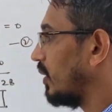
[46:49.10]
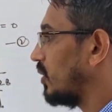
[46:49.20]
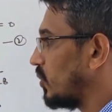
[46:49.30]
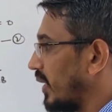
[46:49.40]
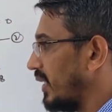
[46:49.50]

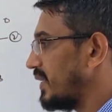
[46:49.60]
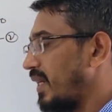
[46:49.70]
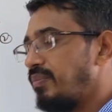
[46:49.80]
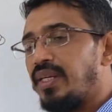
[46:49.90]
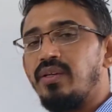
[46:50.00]
So again
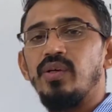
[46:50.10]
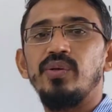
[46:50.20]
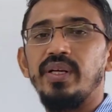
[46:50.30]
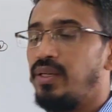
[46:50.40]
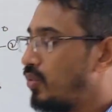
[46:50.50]
same thing, you
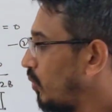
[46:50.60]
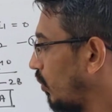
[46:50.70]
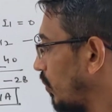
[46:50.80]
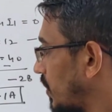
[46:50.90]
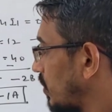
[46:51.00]
have to write two
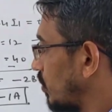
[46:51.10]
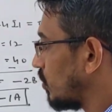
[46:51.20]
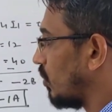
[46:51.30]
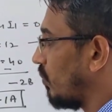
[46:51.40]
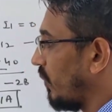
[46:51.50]
loops to
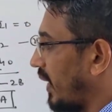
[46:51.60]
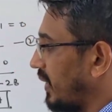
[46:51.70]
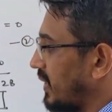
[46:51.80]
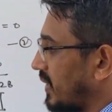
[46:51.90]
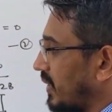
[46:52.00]
solve,
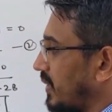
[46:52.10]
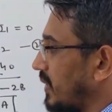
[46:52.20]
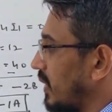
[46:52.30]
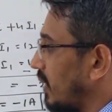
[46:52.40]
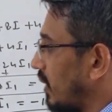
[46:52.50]
find these
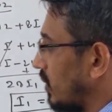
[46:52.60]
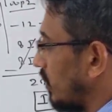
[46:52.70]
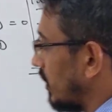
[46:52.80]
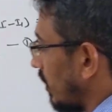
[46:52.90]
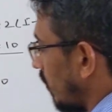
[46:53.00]
currents.
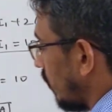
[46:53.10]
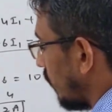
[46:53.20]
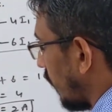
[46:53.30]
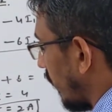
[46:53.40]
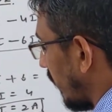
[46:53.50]
So this is
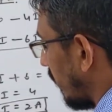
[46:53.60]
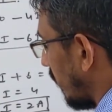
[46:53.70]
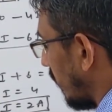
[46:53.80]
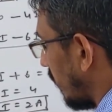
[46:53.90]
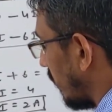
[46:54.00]
loop
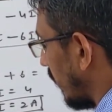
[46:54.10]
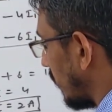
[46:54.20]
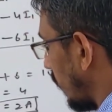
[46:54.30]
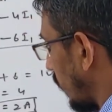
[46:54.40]
1, that's